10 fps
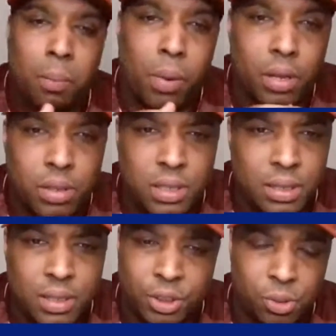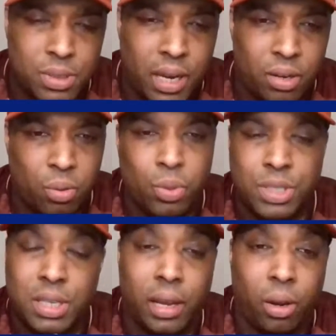but the initial tackle was a
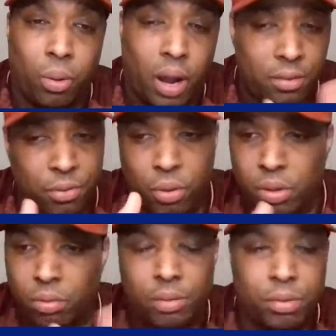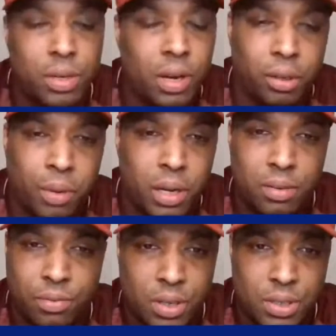yellow. I thought the referee got it right the
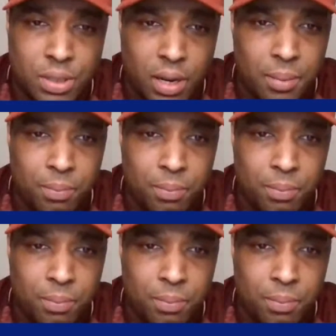first time.